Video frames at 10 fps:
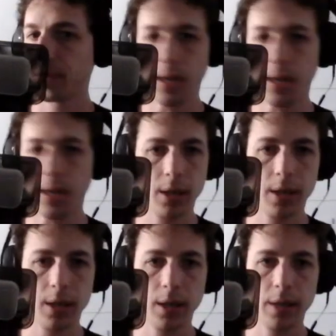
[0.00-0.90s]
on
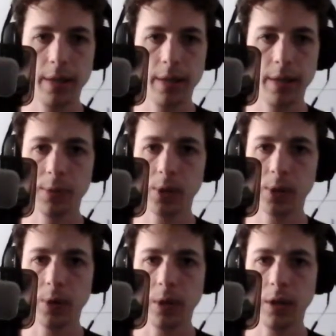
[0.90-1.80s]
the
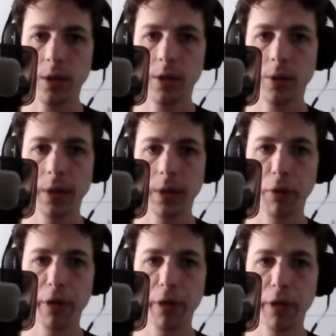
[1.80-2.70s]
episode. The only other
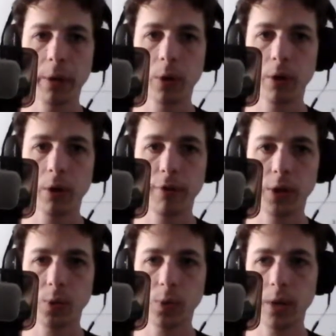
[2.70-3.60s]
thing I'm going to record for
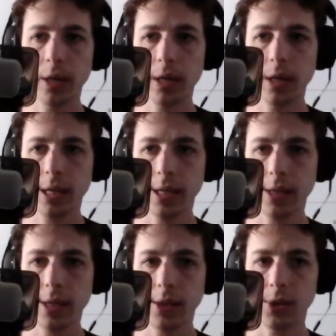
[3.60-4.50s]
this one
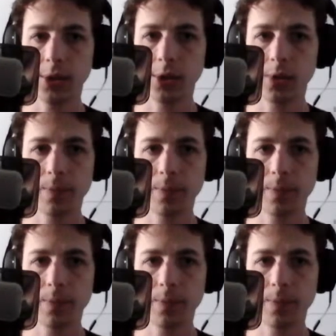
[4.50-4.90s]
is